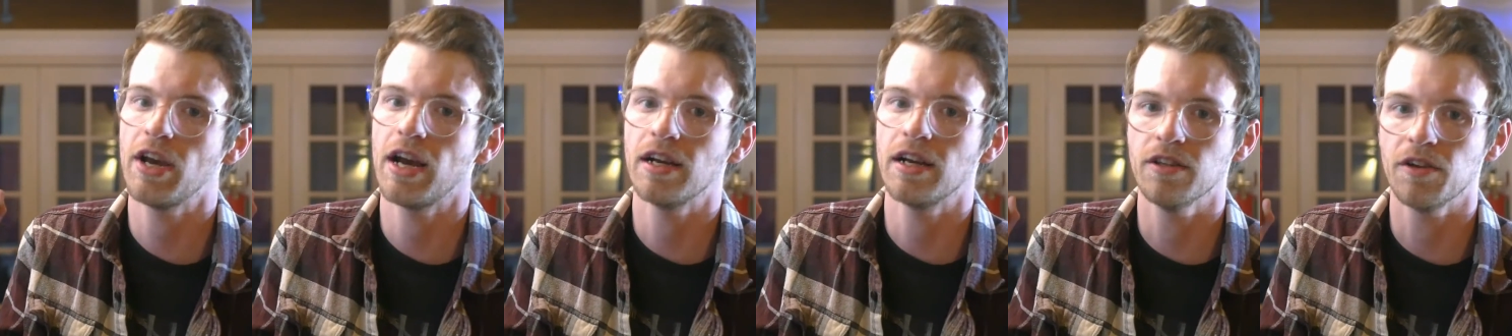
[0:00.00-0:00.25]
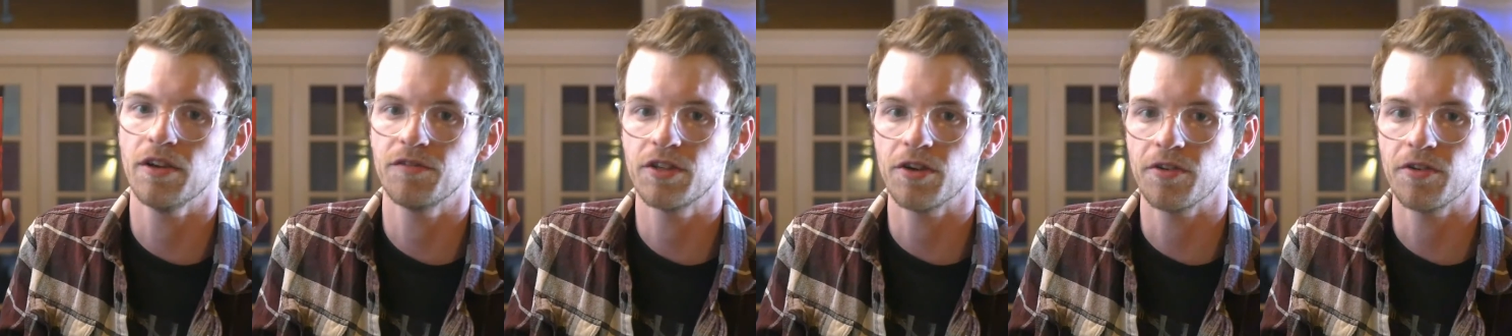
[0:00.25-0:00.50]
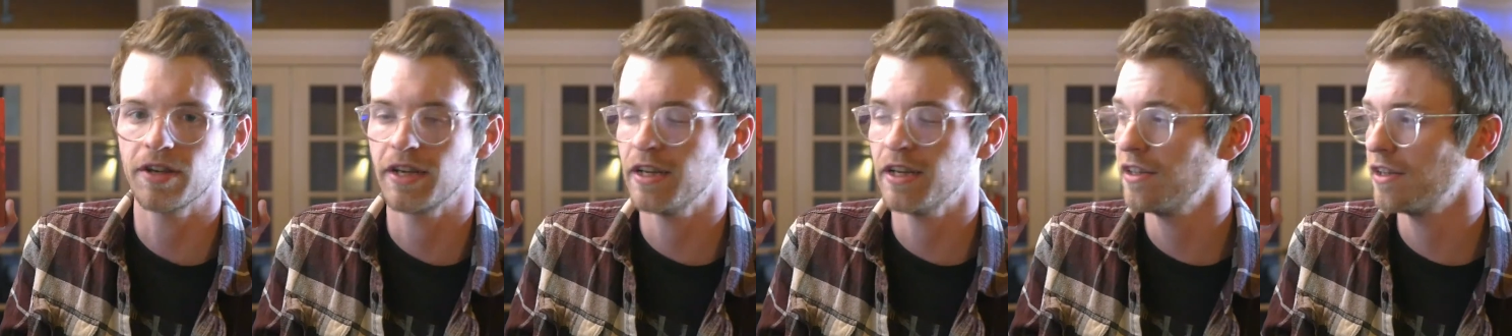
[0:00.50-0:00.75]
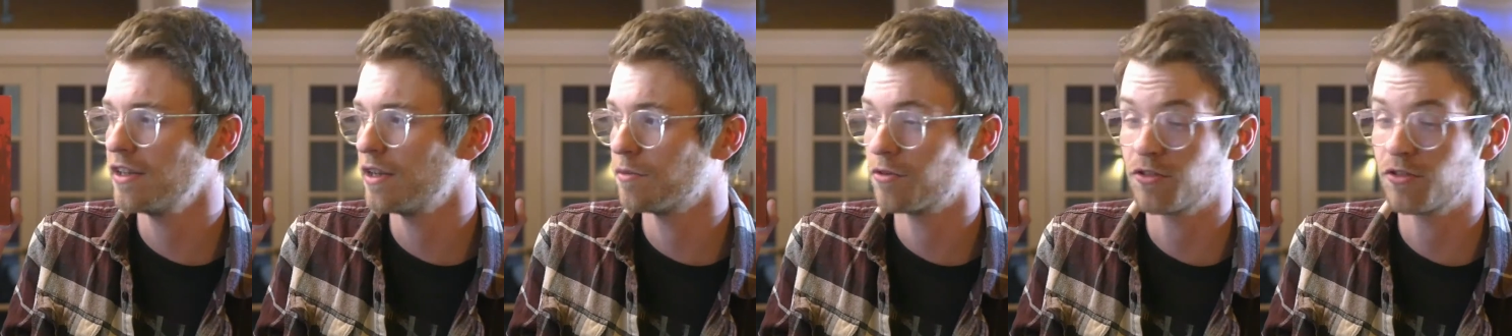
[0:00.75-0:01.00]
I love Terry
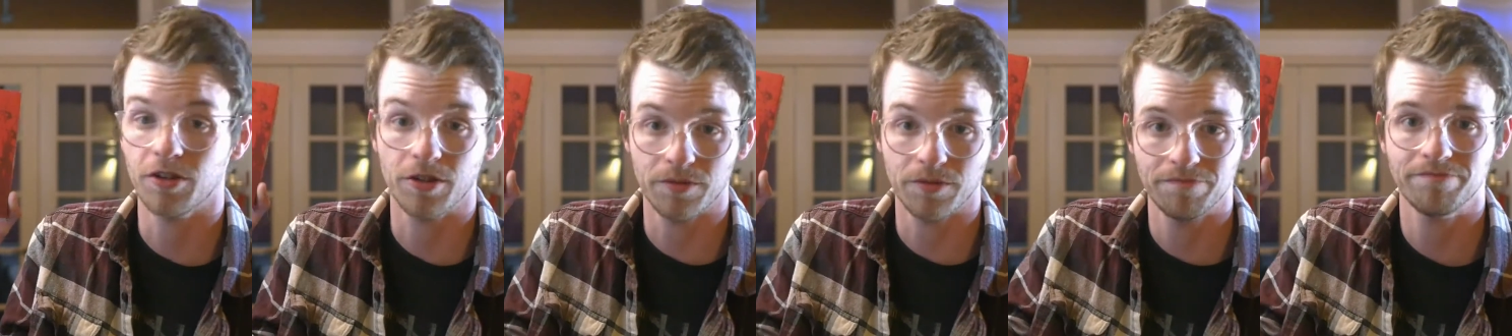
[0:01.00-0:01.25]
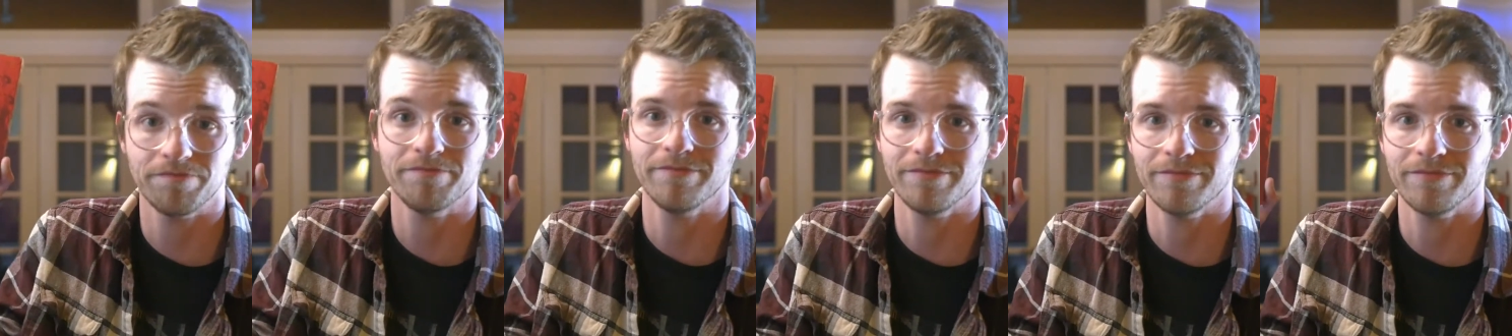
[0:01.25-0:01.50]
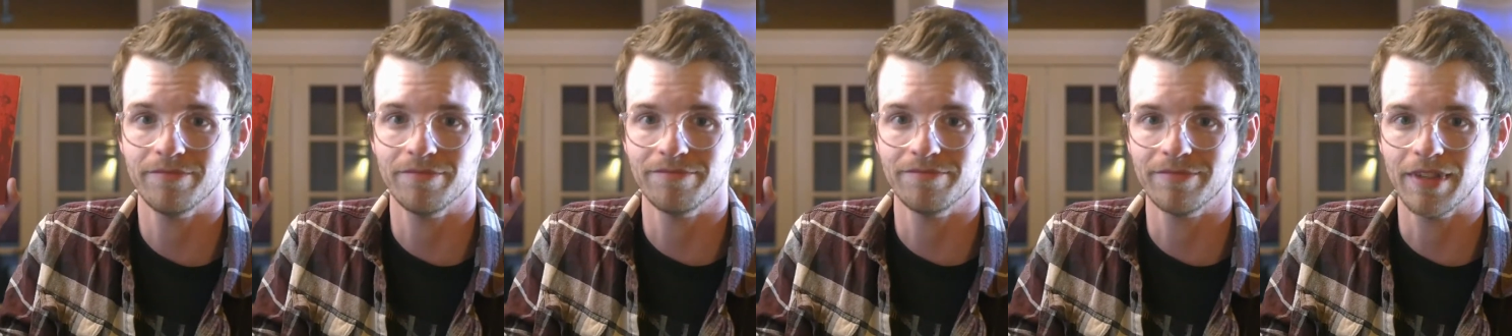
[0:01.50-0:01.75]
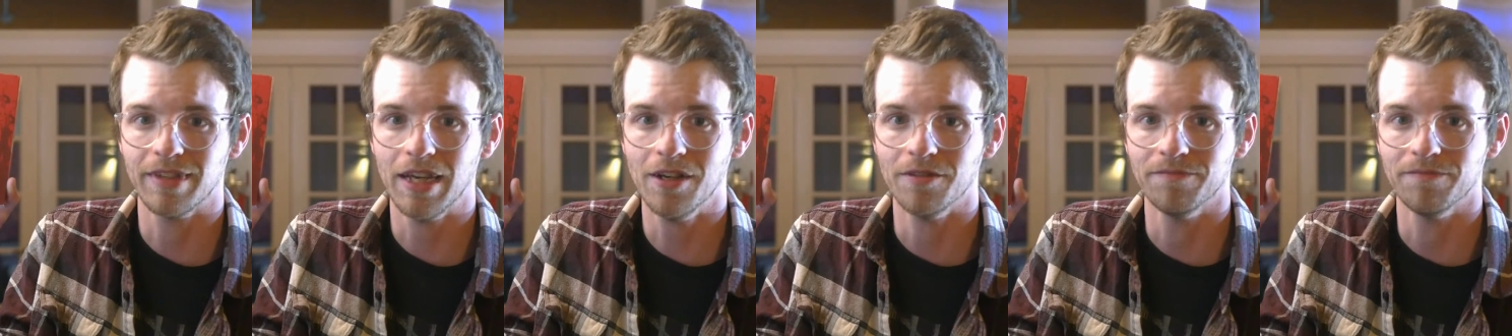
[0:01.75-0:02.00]
Gilliam, so yeah.